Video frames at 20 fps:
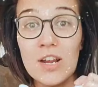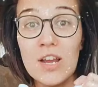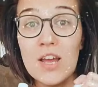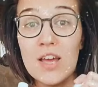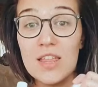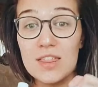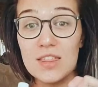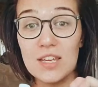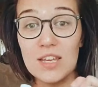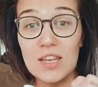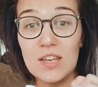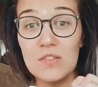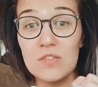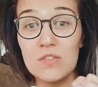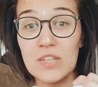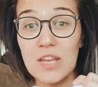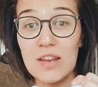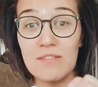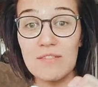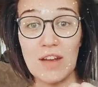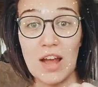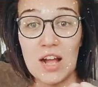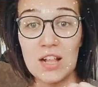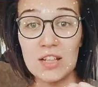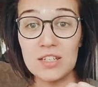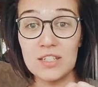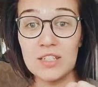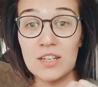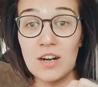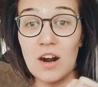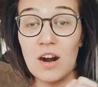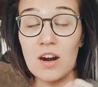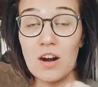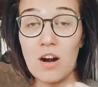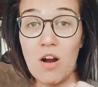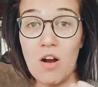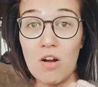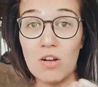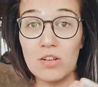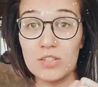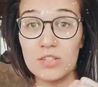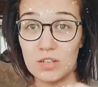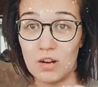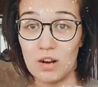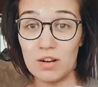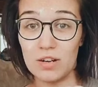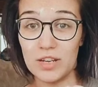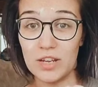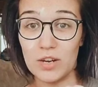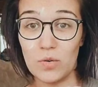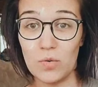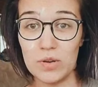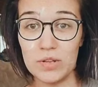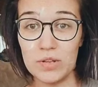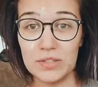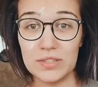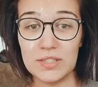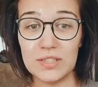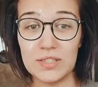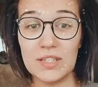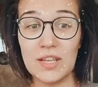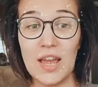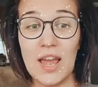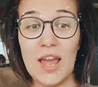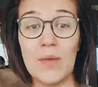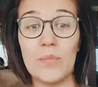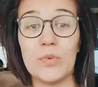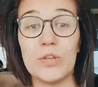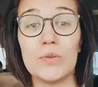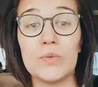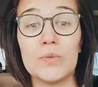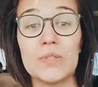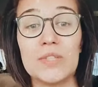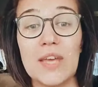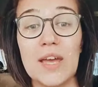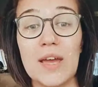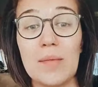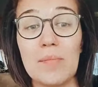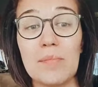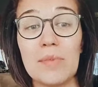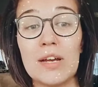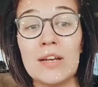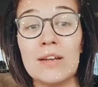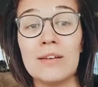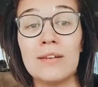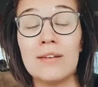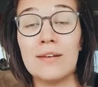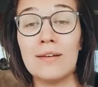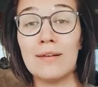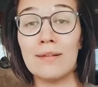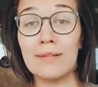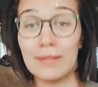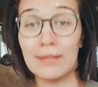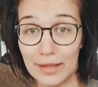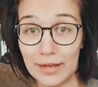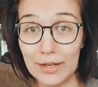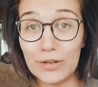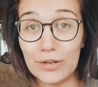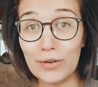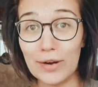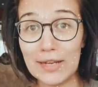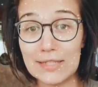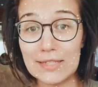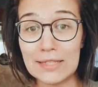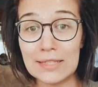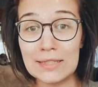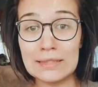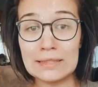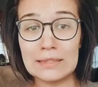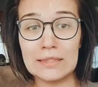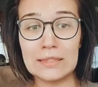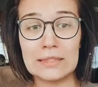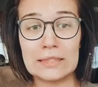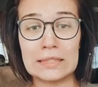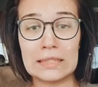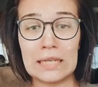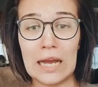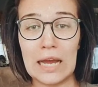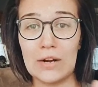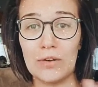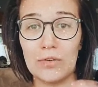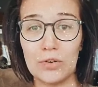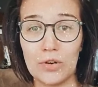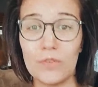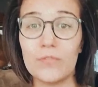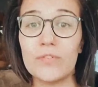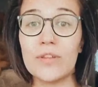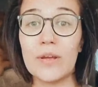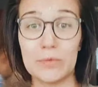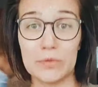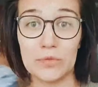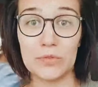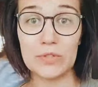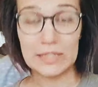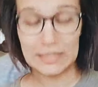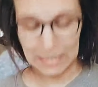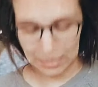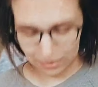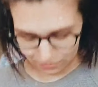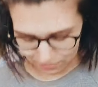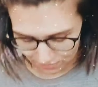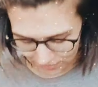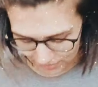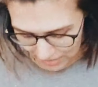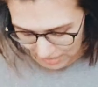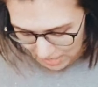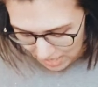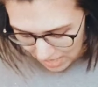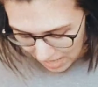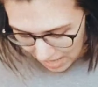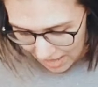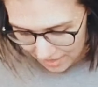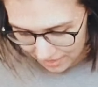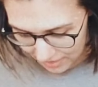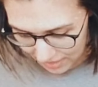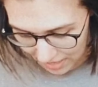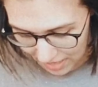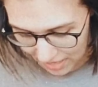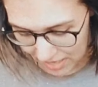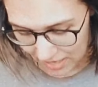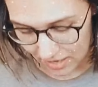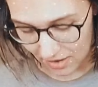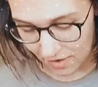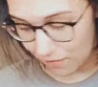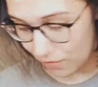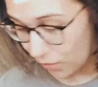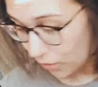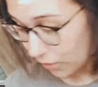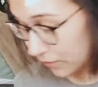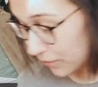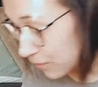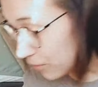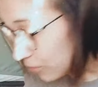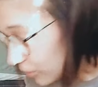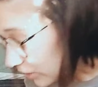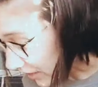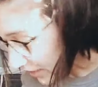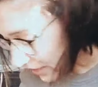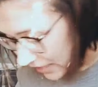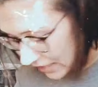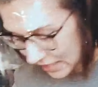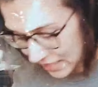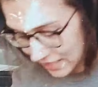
Thieves, and Valor are all starter kit oils. And we use them crazy. I don't know if that was really loud. And then for free,